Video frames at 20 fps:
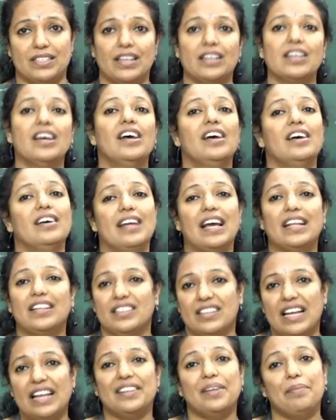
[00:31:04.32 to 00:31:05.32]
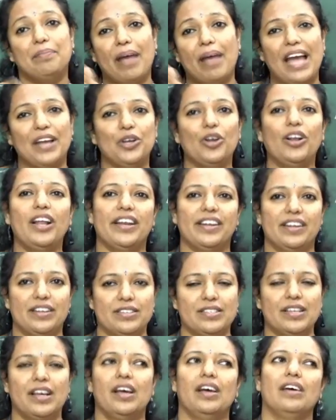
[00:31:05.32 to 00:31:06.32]
extent rather than the manual
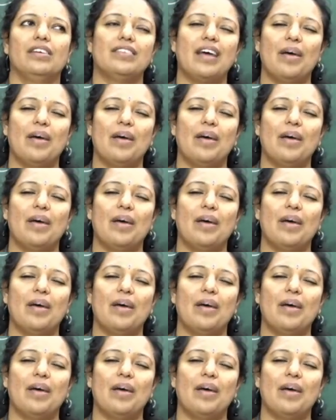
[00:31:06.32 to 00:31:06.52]
errors.